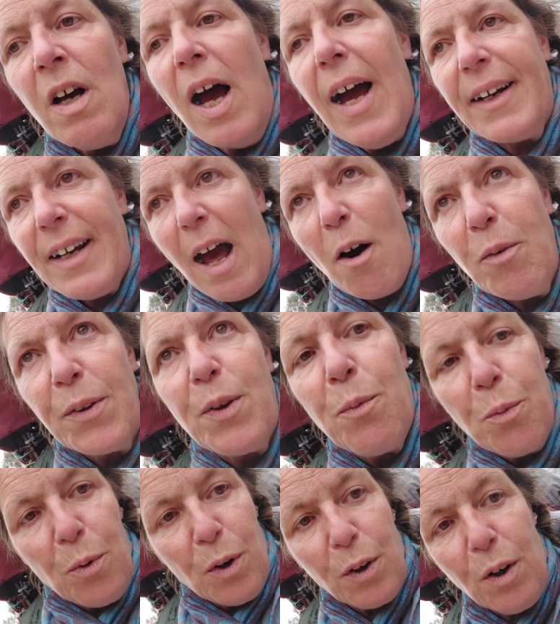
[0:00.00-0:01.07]
And now with the
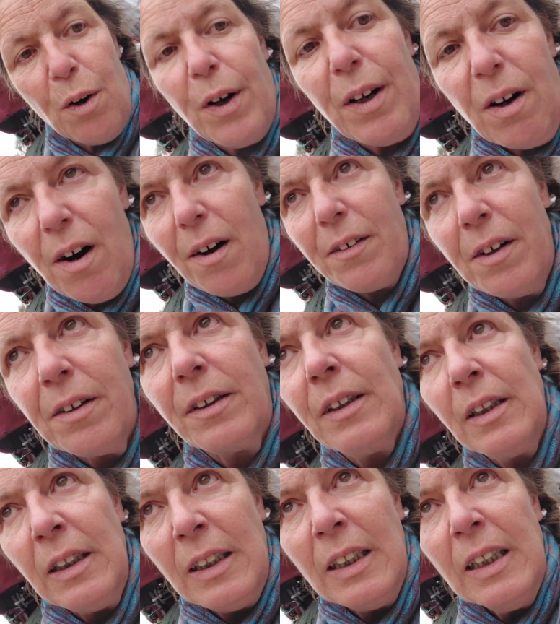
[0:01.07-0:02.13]
war going on
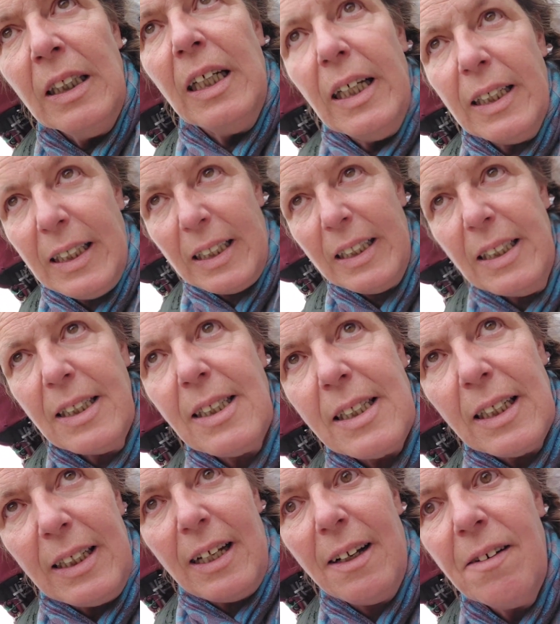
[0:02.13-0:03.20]
in the east
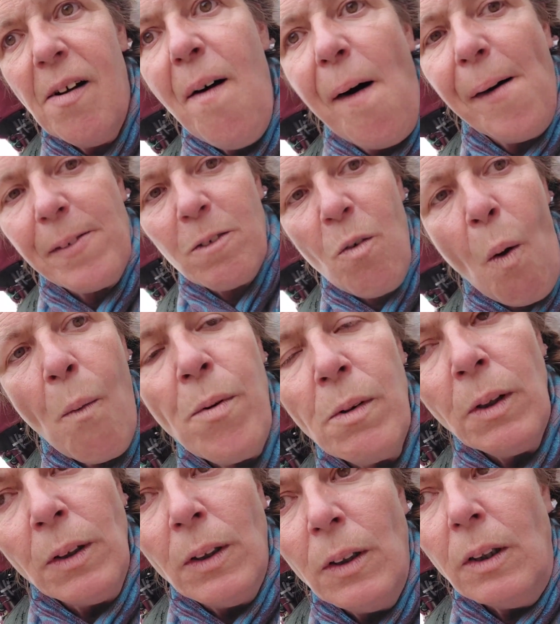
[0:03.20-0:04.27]
again,
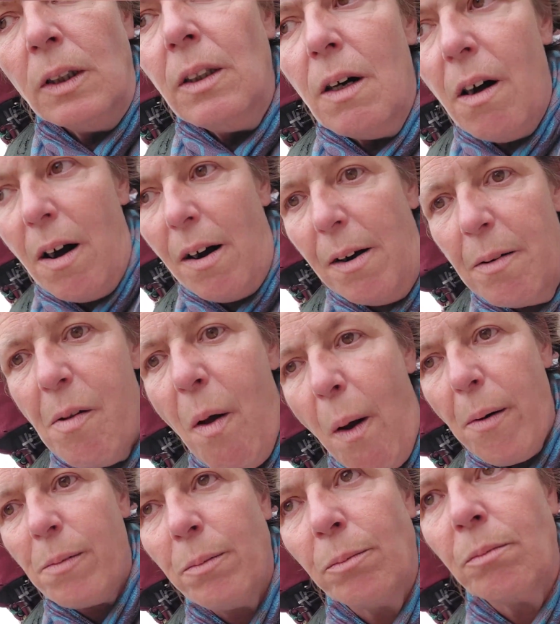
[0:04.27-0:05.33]

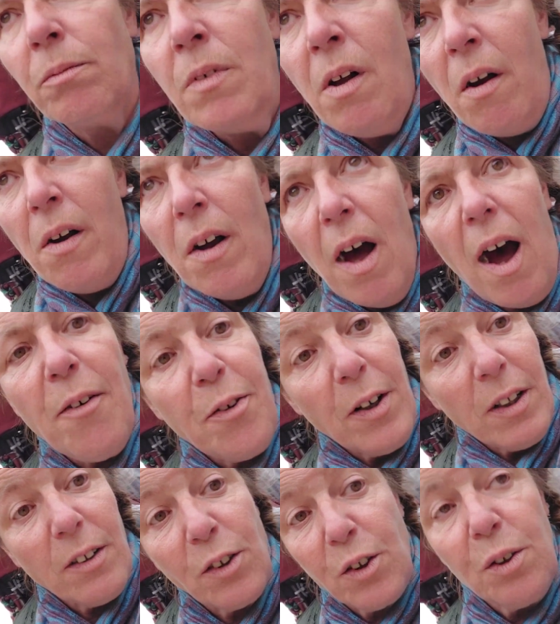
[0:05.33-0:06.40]
I
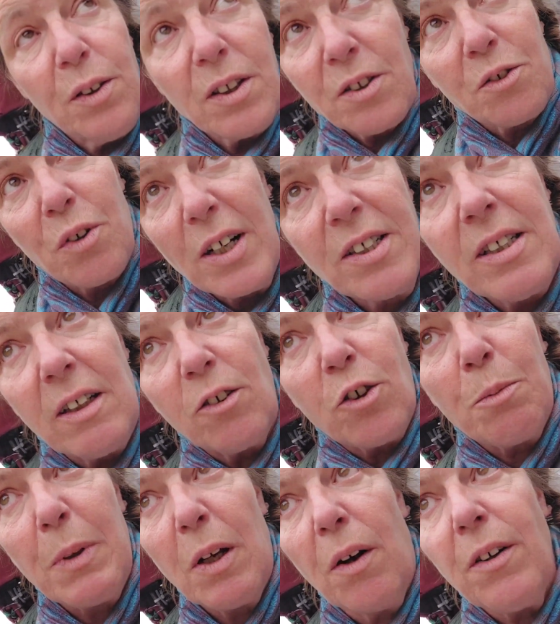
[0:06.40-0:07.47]
find it too distressing,
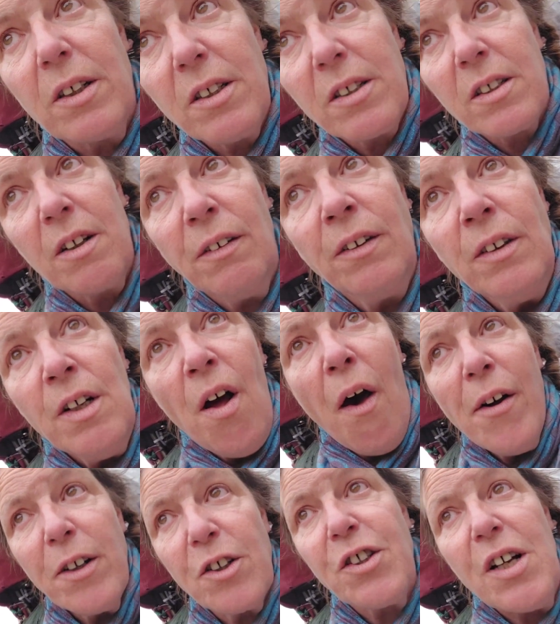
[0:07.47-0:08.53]
to be honest,
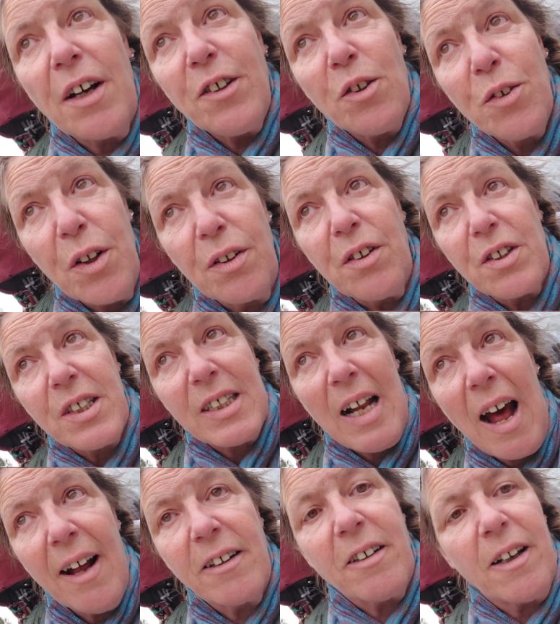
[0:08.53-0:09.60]
because I don't
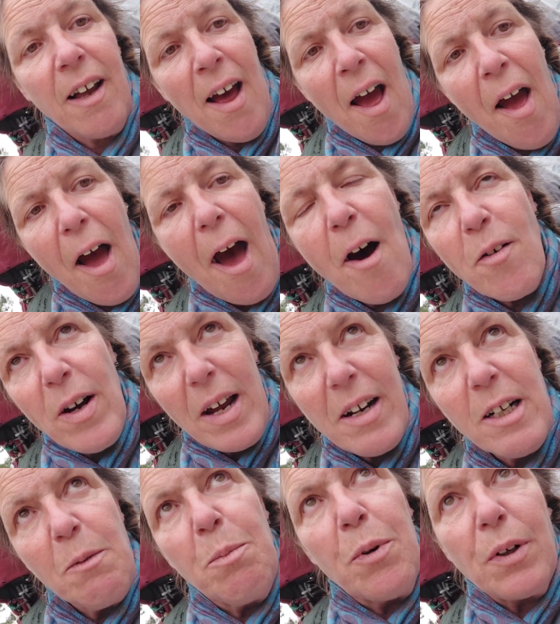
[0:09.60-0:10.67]
understand how
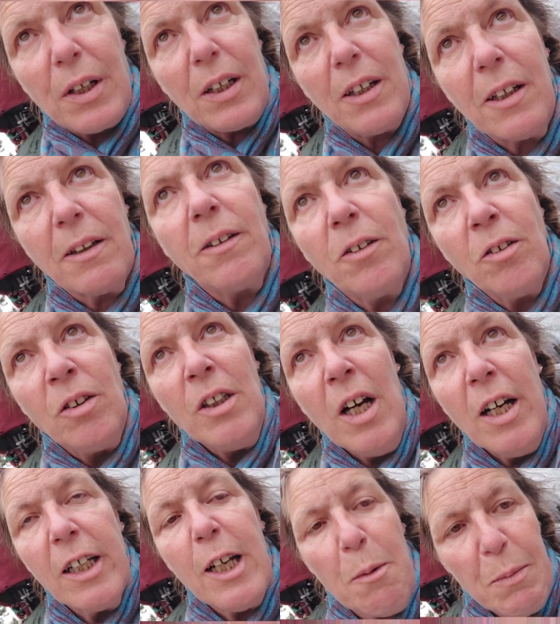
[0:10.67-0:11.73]
anybody
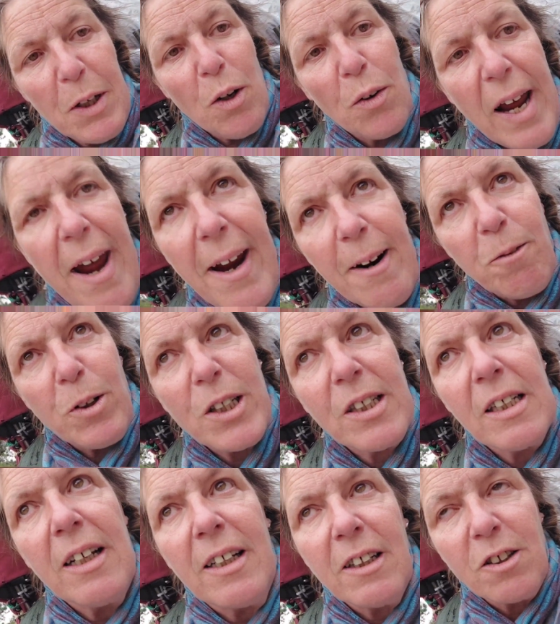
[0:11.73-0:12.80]
can be okay with
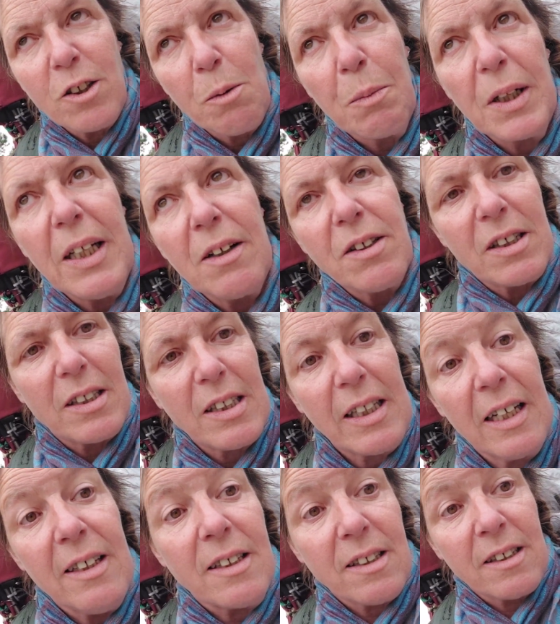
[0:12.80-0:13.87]
sending somebody else's
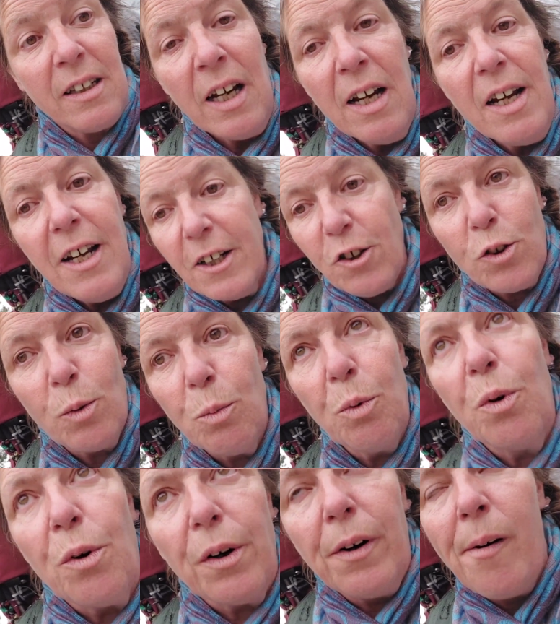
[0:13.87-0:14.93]
kids into
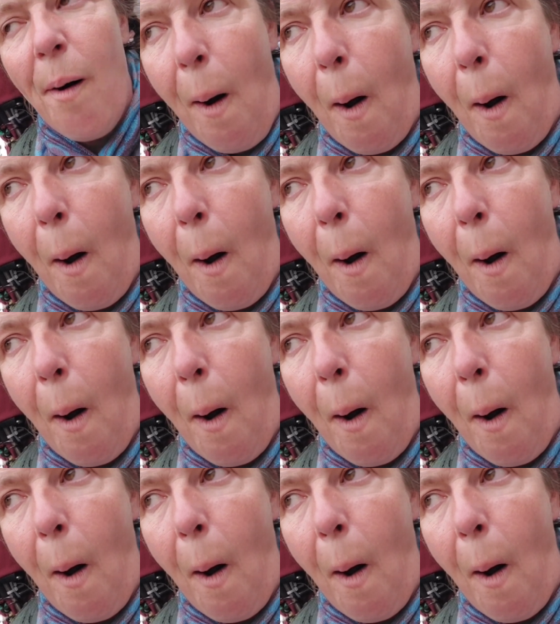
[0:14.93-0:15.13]
war.